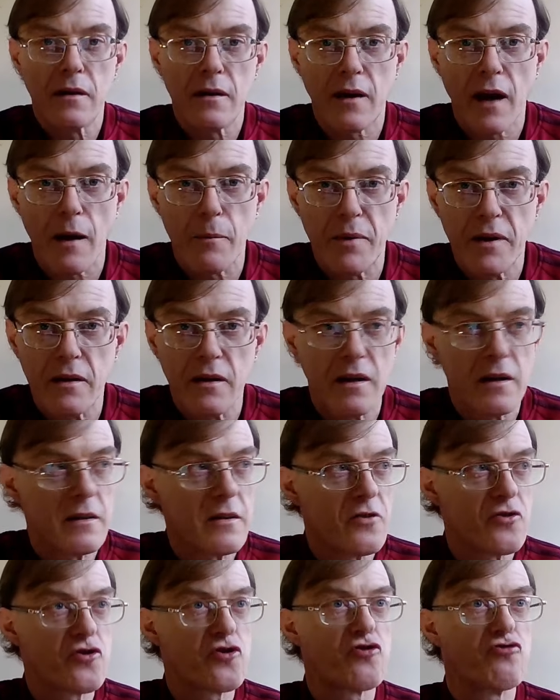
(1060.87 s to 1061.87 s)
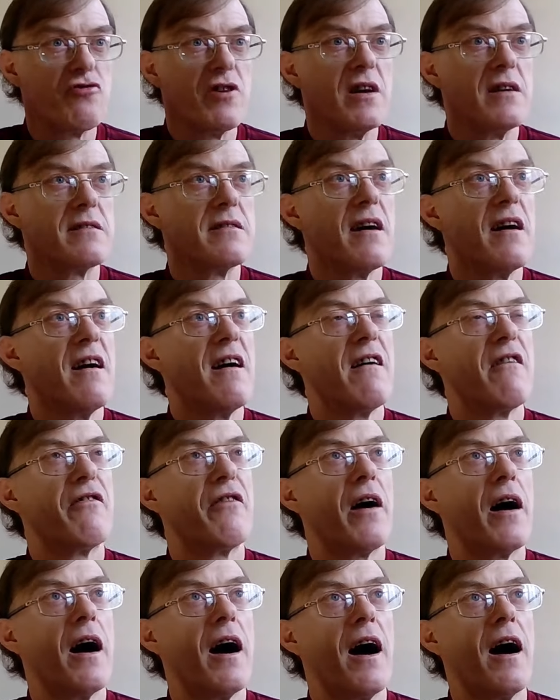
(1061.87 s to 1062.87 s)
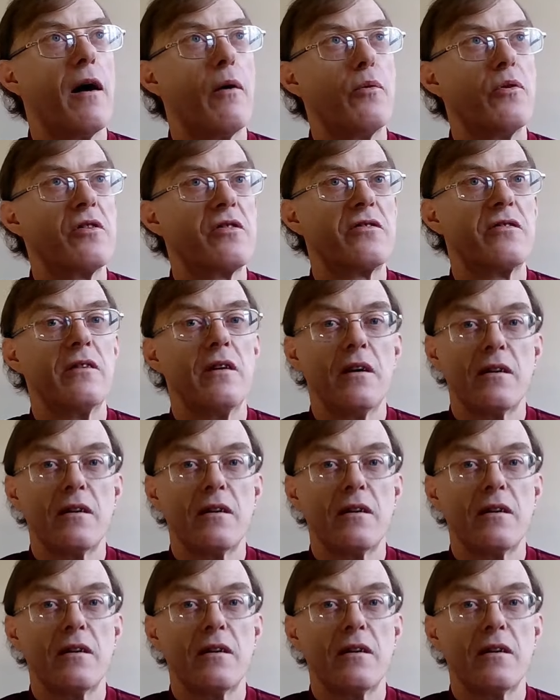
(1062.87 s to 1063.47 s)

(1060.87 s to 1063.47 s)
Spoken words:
gabbing in the street for hours.